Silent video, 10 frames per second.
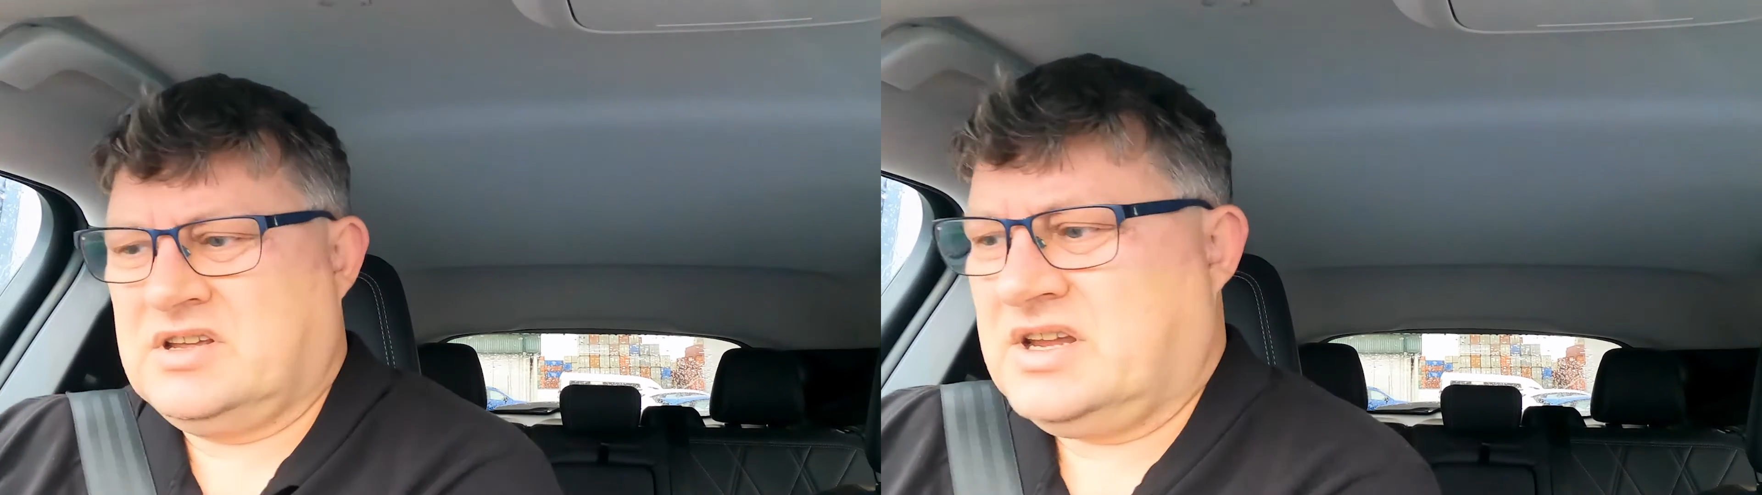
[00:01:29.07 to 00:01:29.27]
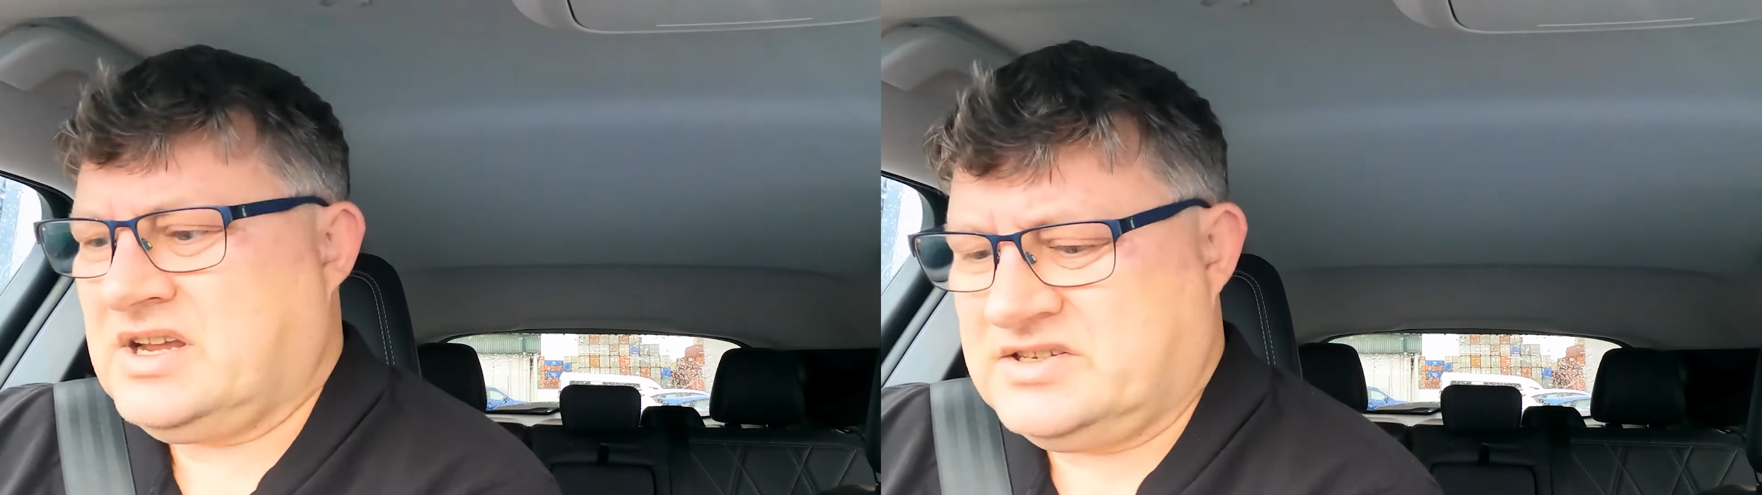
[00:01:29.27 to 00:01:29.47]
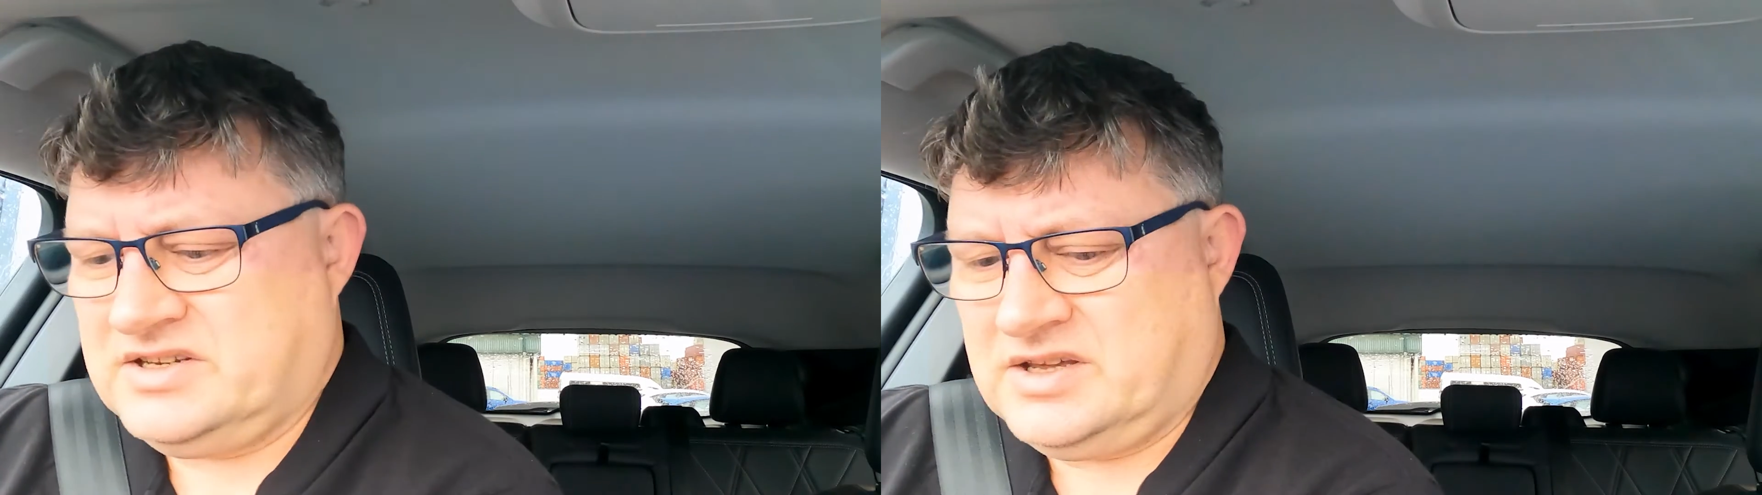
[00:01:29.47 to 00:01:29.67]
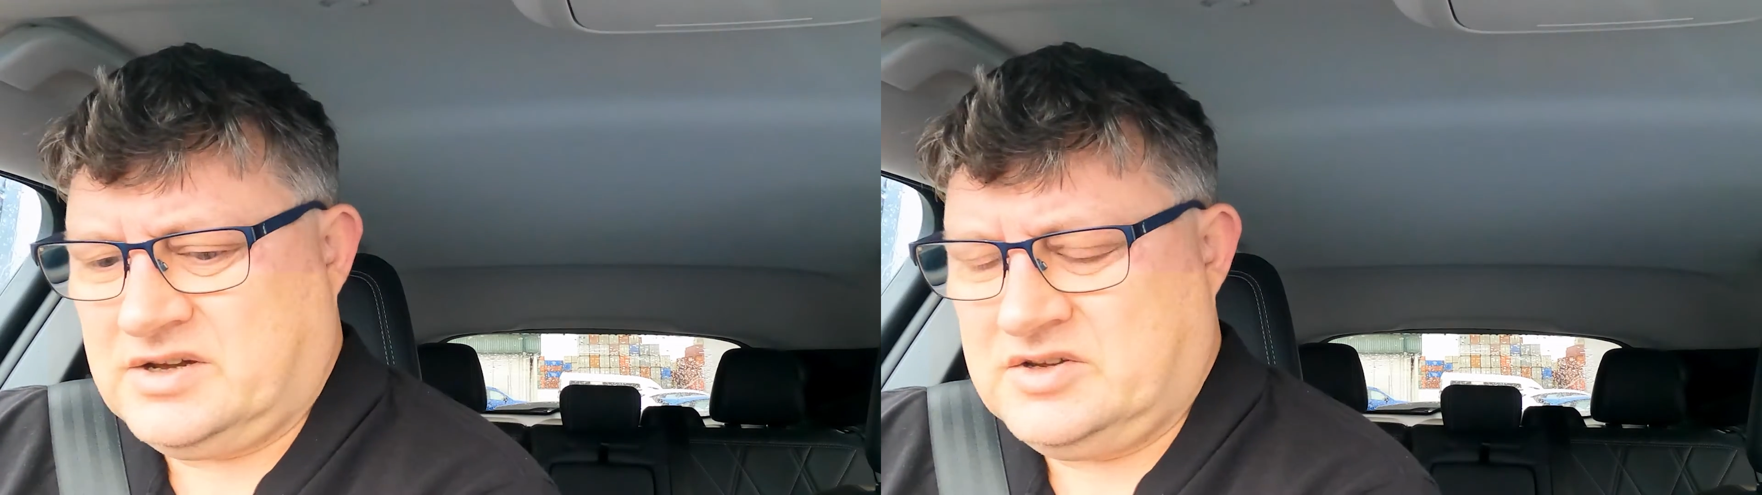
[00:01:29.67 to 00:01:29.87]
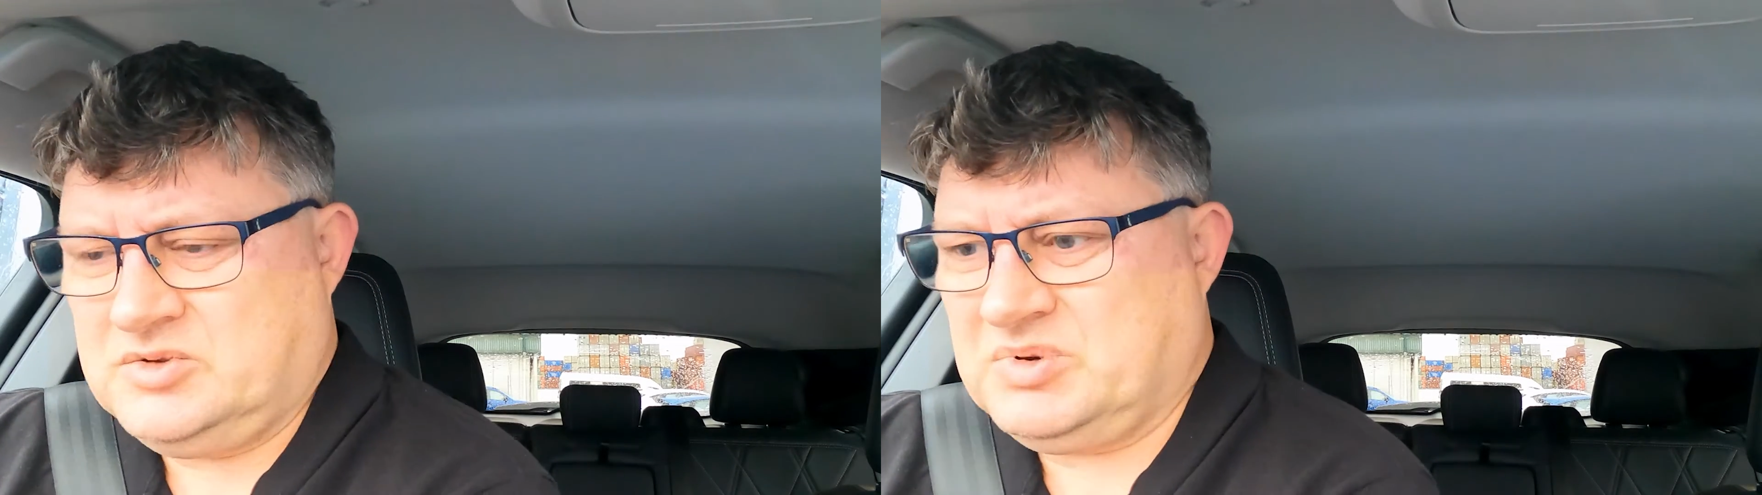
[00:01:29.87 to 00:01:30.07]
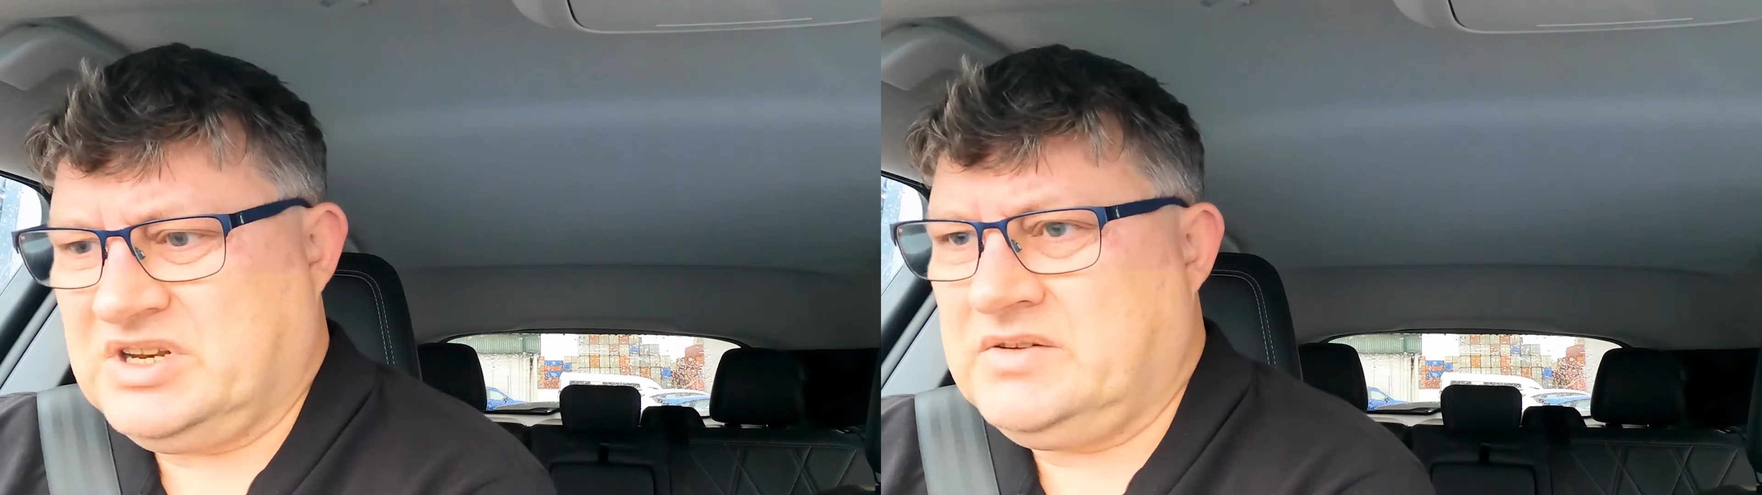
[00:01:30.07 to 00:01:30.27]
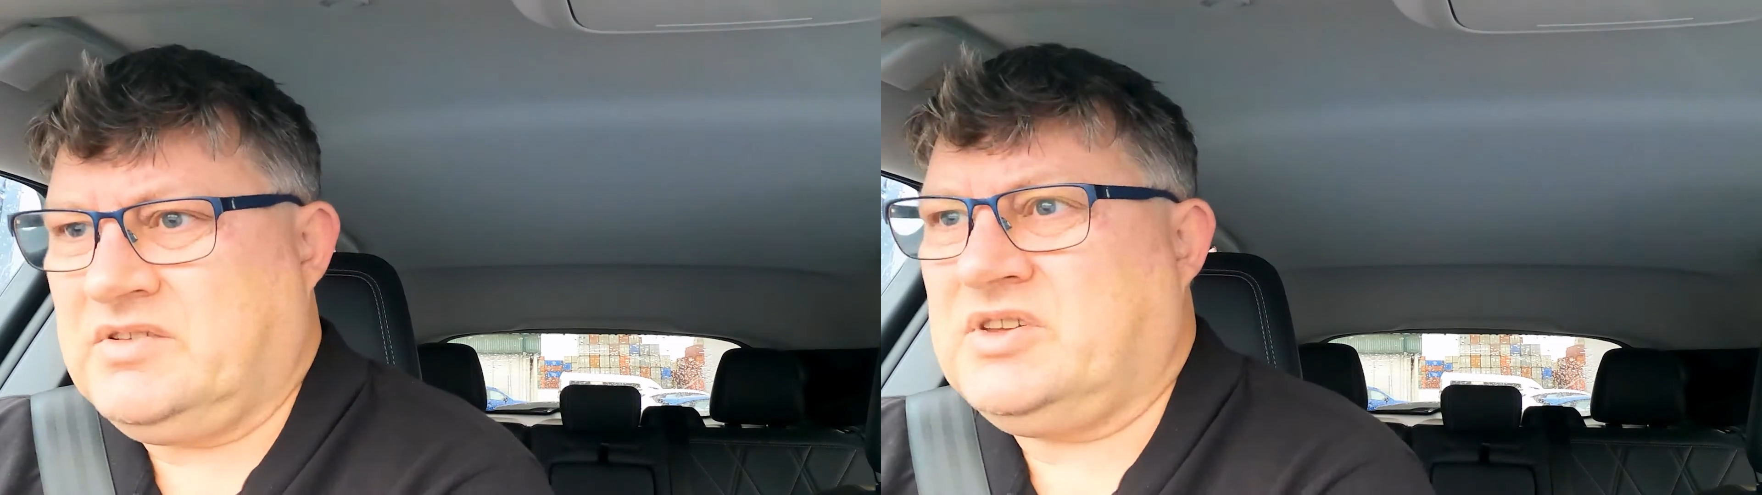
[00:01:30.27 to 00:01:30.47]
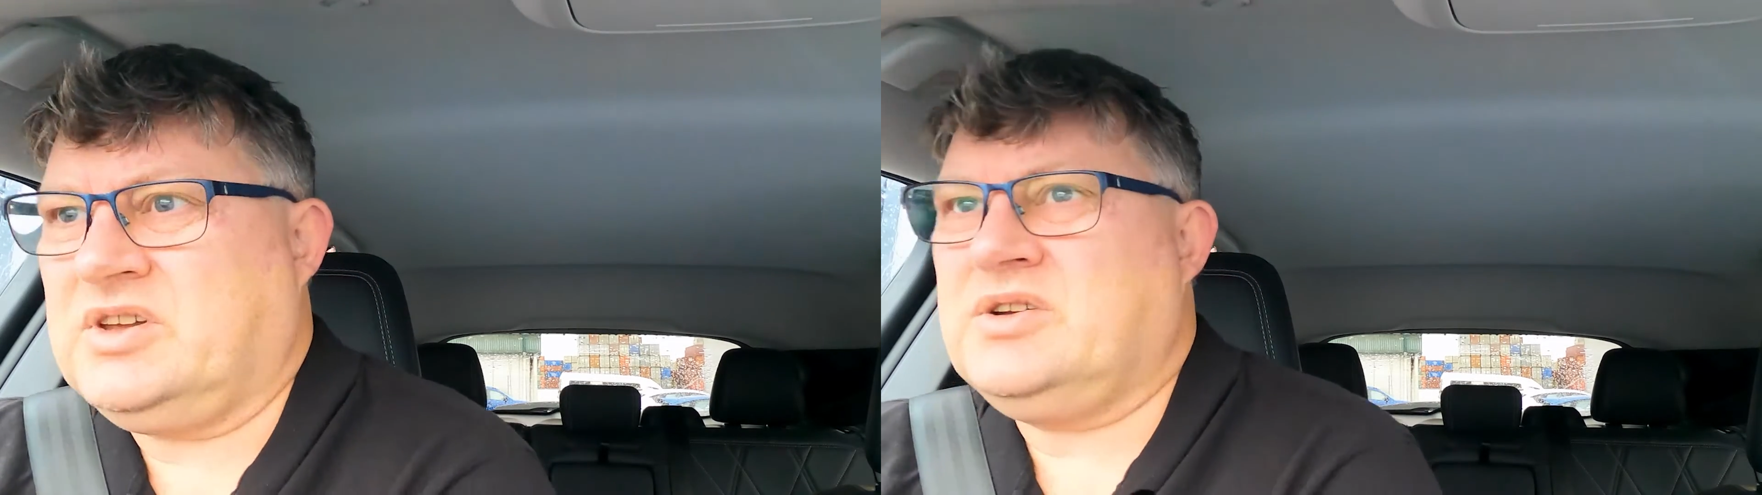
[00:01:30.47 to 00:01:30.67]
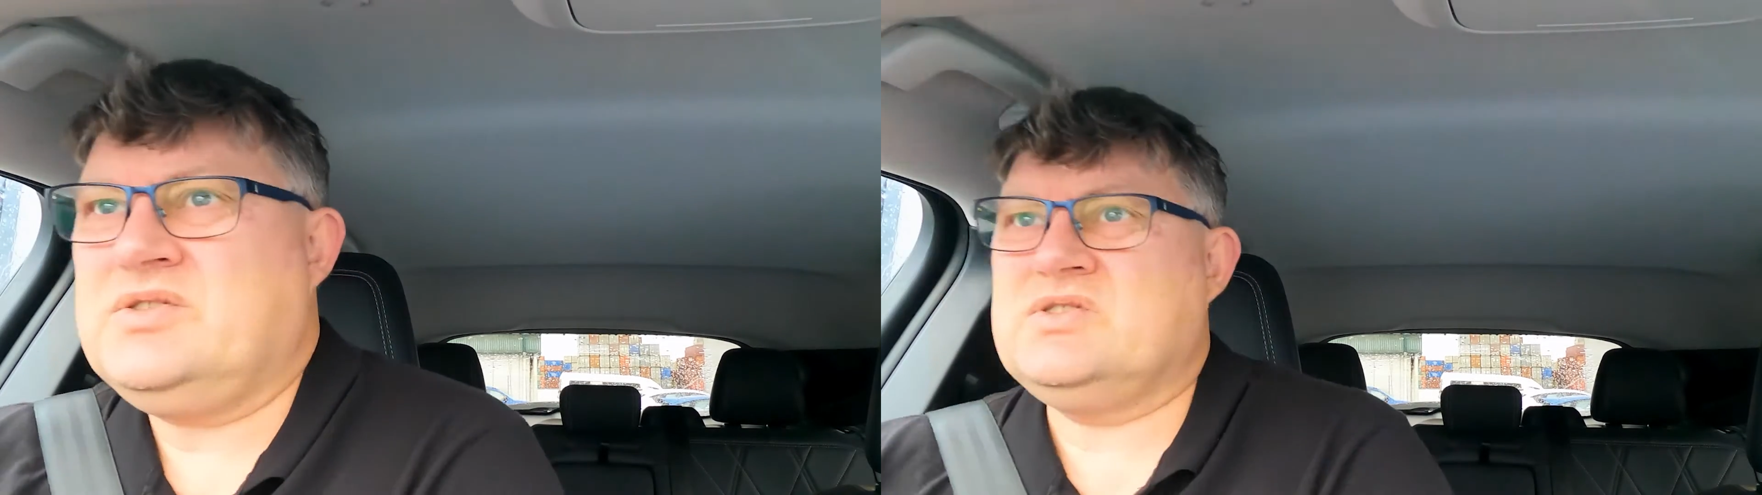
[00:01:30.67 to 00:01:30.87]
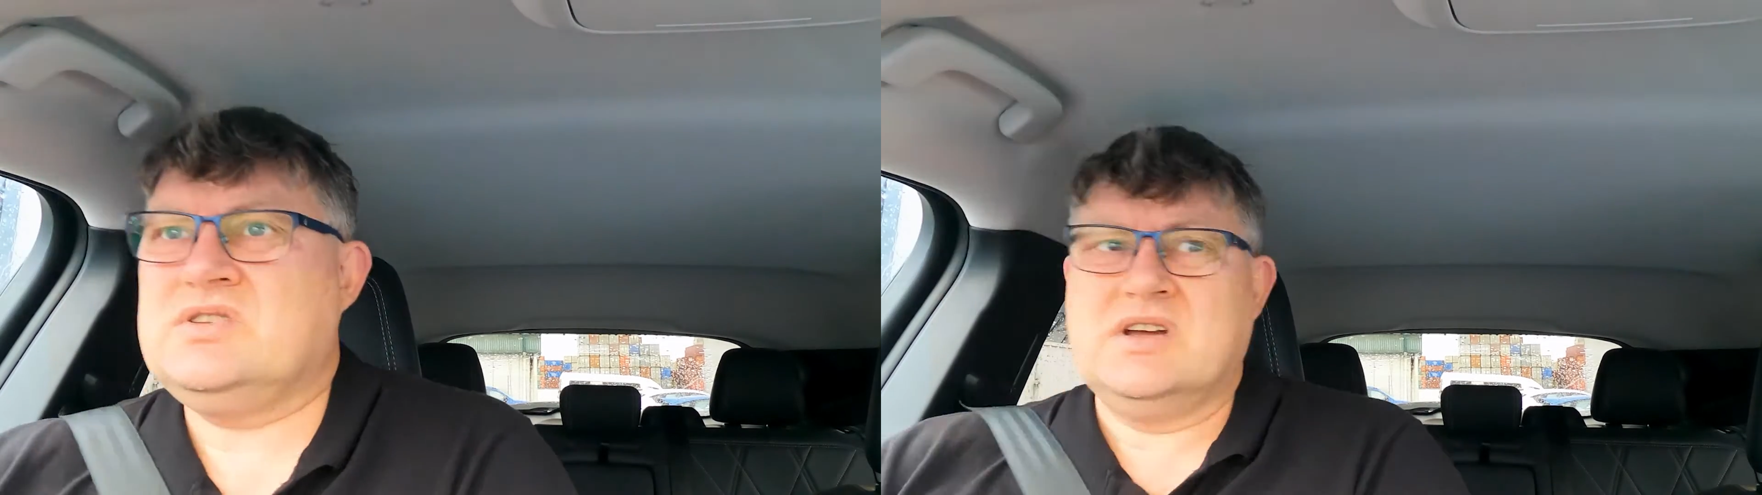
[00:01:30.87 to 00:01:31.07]
Can't see those, but everything
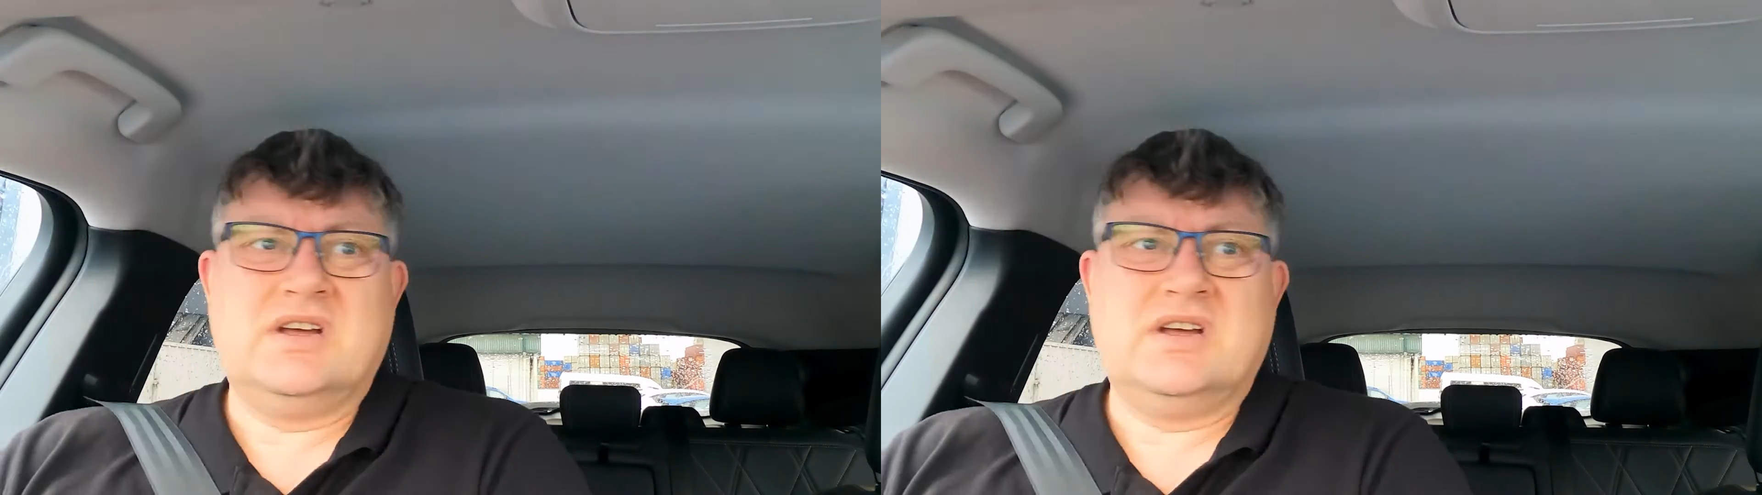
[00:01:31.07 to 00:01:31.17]
else,